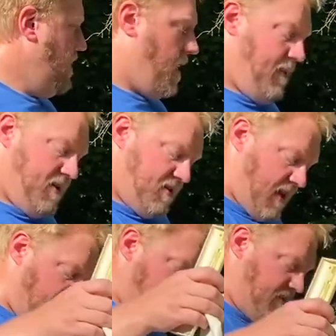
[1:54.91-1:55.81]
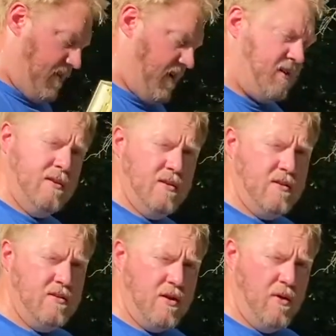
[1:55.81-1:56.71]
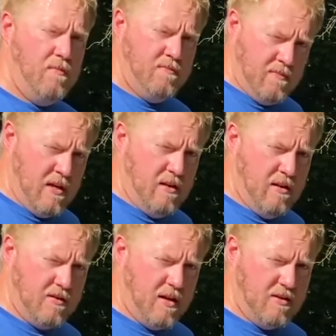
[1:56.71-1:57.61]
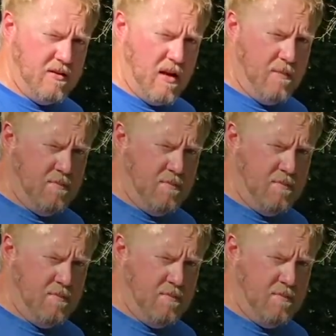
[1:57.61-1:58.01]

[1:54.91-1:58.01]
up inside this thing. So let's get it set up.